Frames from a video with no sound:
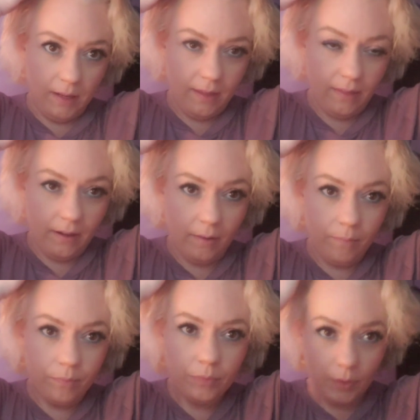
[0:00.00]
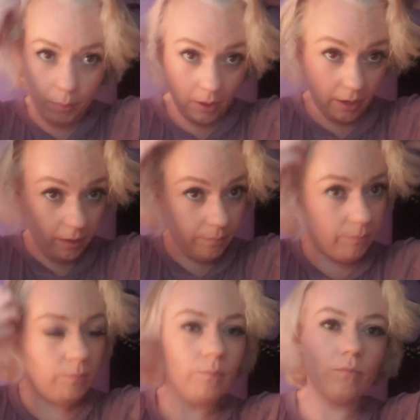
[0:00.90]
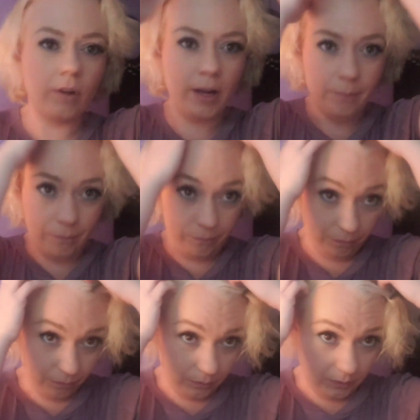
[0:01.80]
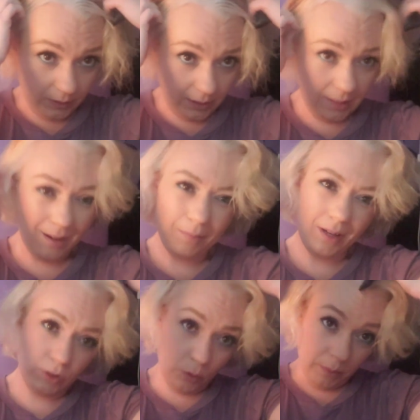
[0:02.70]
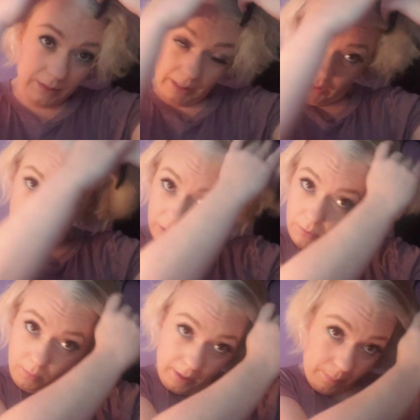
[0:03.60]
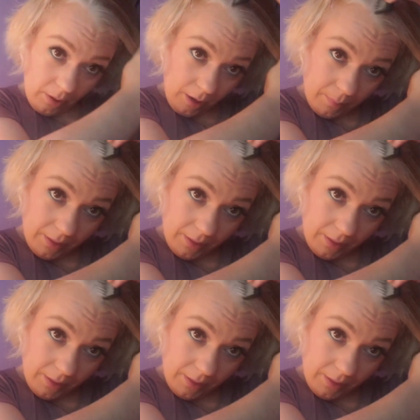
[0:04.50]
make the part, right? And I'm not too particular about my part